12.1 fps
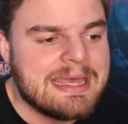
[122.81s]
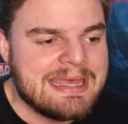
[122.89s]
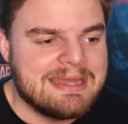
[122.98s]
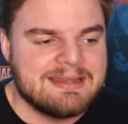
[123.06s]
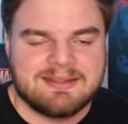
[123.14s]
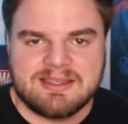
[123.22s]

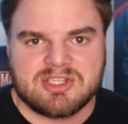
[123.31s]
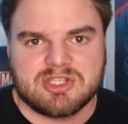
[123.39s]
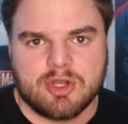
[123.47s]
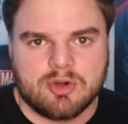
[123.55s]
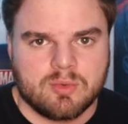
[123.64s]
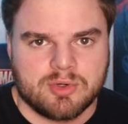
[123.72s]
It is a
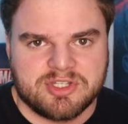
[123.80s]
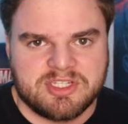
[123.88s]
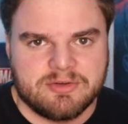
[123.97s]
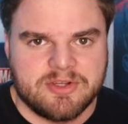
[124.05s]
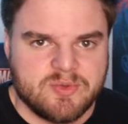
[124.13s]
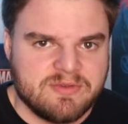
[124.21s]
Star Wars
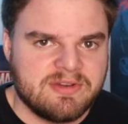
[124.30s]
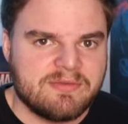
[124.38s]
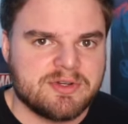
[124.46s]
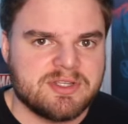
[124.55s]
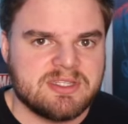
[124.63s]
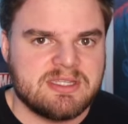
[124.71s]
series. We've
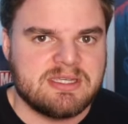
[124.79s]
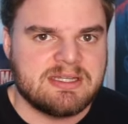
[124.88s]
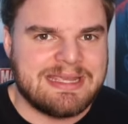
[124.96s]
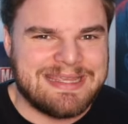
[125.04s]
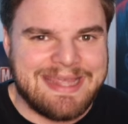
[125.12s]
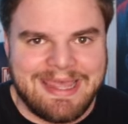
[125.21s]
never seen
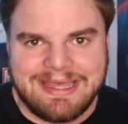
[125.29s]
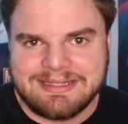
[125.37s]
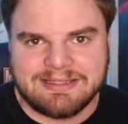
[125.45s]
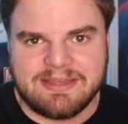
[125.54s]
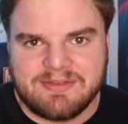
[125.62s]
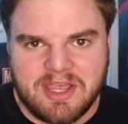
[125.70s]
a canon
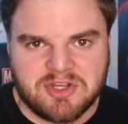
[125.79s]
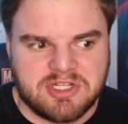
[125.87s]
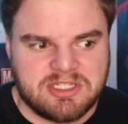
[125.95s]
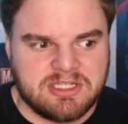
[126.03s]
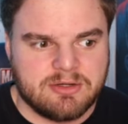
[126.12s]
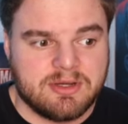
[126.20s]
live action
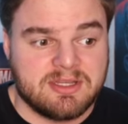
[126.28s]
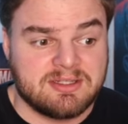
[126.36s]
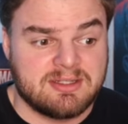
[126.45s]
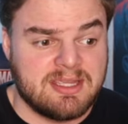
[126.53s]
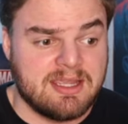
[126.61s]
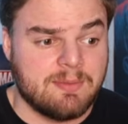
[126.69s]

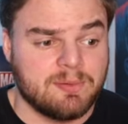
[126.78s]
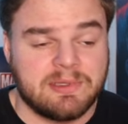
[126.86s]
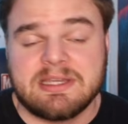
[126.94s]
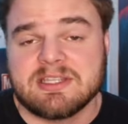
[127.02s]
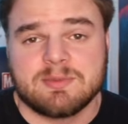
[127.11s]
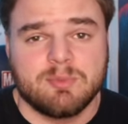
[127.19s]
series take
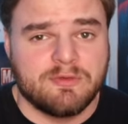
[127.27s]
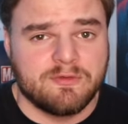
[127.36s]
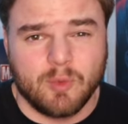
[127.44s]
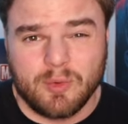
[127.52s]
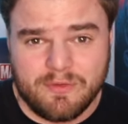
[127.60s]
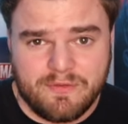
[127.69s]
place
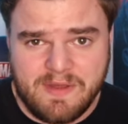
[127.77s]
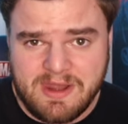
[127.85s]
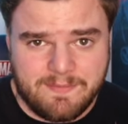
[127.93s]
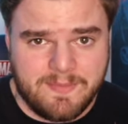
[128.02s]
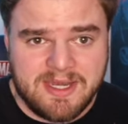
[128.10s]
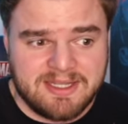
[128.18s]
before The
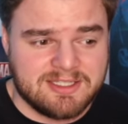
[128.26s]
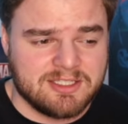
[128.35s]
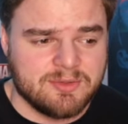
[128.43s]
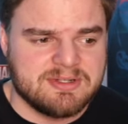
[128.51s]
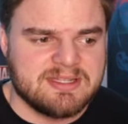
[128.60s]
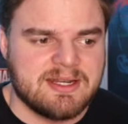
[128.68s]
Phantom Menace,
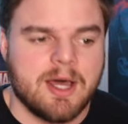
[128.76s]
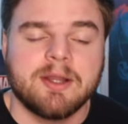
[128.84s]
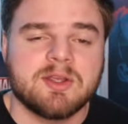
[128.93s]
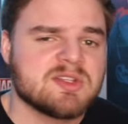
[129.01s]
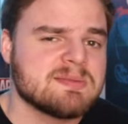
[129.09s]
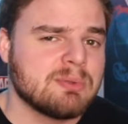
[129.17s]
so it's an
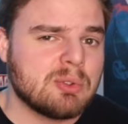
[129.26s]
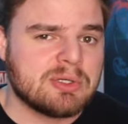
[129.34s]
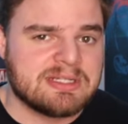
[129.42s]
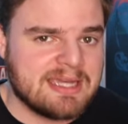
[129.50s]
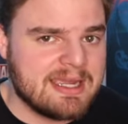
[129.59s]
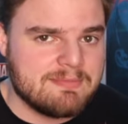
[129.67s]

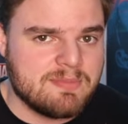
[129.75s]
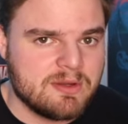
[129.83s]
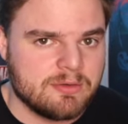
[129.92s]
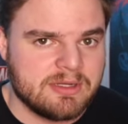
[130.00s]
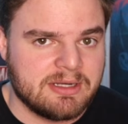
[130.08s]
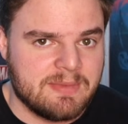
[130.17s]
unexplored time
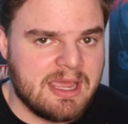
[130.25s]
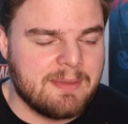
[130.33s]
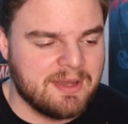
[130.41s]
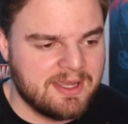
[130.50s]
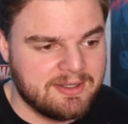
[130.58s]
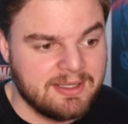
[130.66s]
period in my
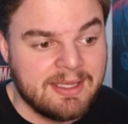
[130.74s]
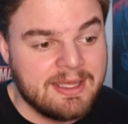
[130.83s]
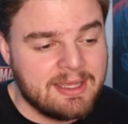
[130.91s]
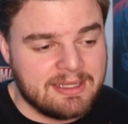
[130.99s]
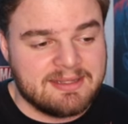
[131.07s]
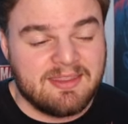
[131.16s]
mind,
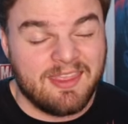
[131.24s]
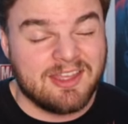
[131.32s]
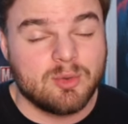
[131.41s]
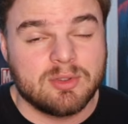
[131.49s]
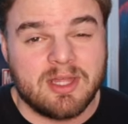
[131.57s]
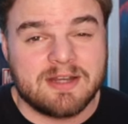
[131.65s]
and I think they could
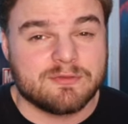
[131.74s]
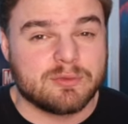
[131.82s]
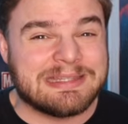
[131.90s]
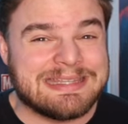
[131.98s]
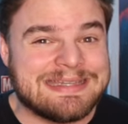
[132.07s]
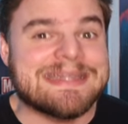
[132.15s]
do a lot of
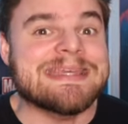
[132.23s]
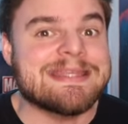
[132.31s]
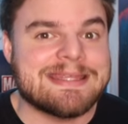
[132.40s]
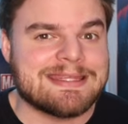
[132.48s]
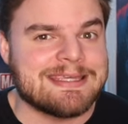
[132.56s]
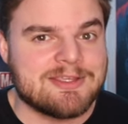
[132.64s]
really neat
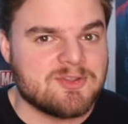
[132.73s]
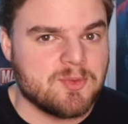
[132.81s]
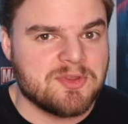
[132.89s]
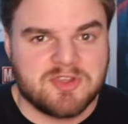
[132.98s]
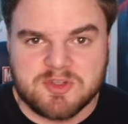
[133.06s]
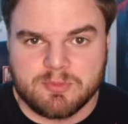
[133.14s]
things
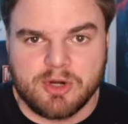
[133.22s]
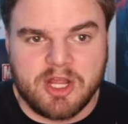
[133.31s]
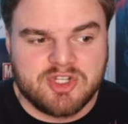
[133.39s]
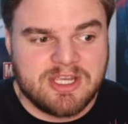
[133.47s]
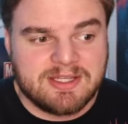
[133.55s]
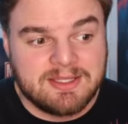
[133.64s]
with this
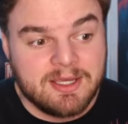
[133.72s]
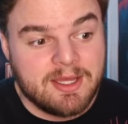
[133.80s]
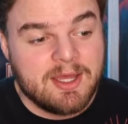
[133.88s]
project.